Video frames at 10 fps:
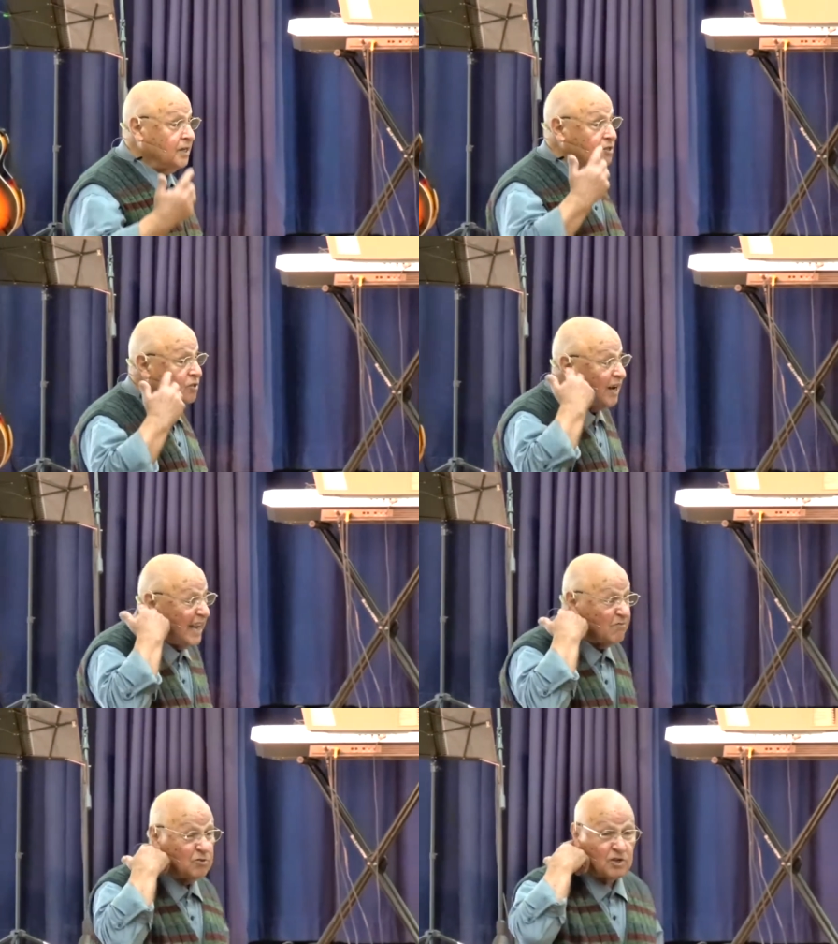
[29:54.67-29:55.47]
So I
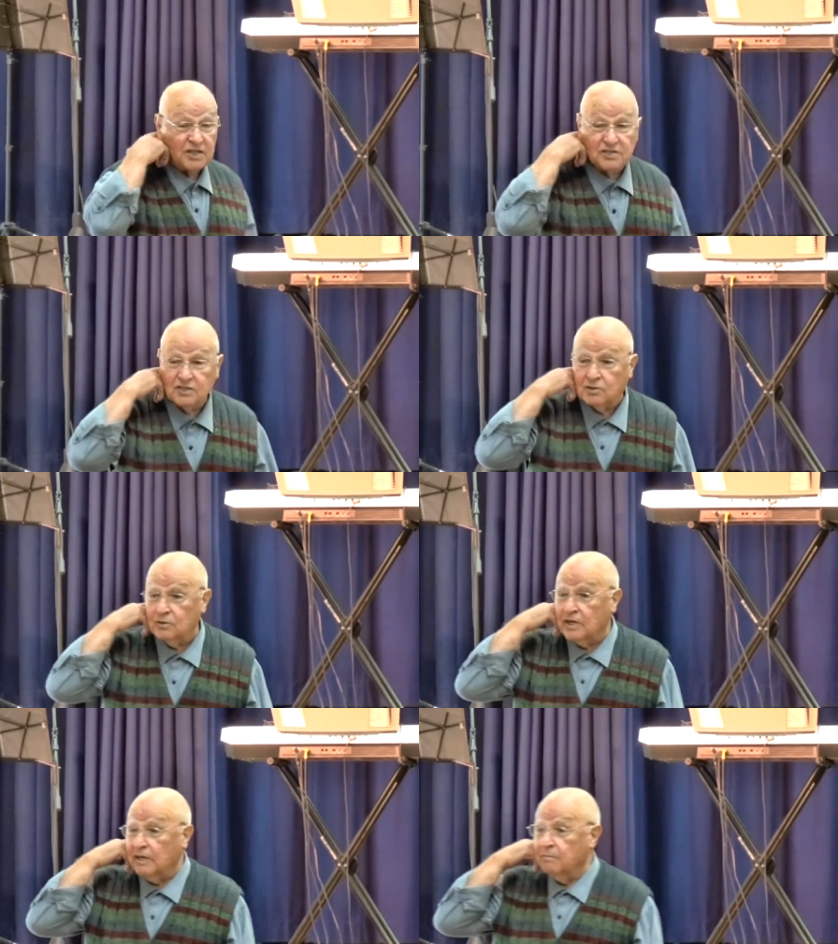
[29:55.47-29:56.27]
have to listen
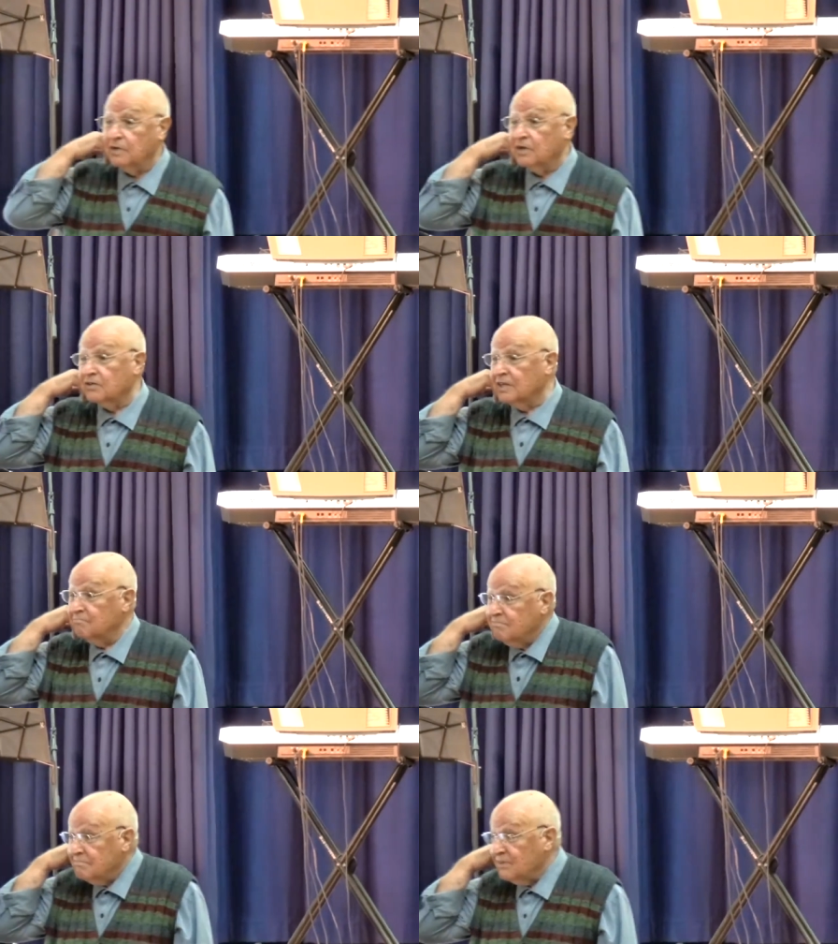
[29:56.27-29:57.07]
to him because
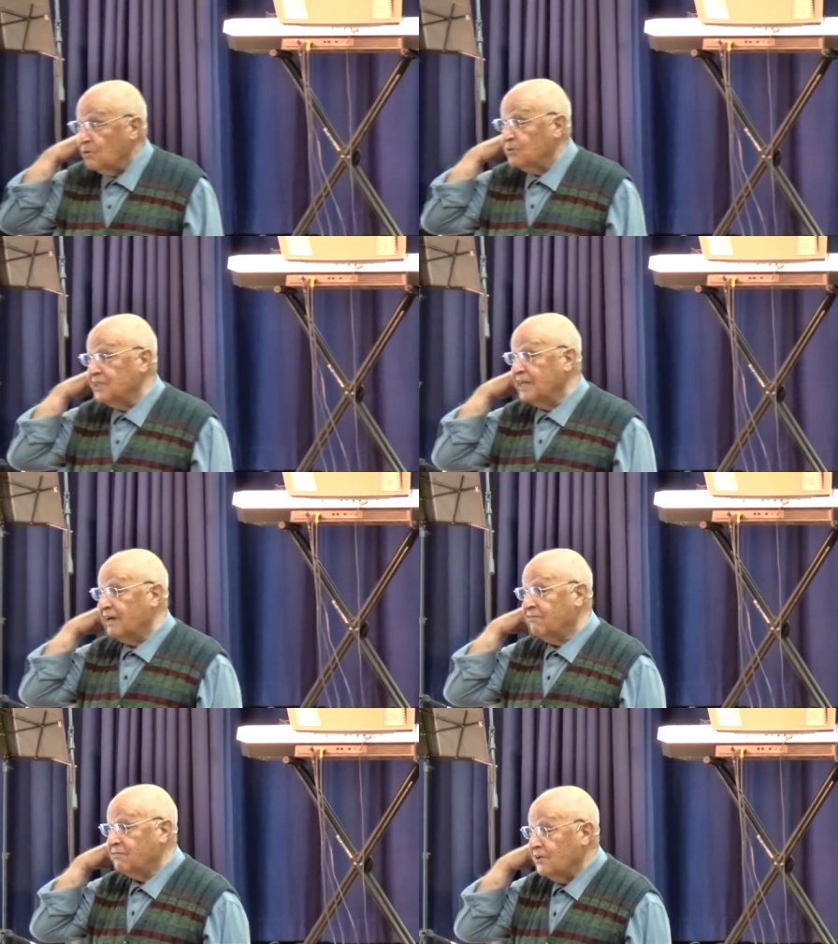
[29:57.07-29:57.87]
I'm old enough,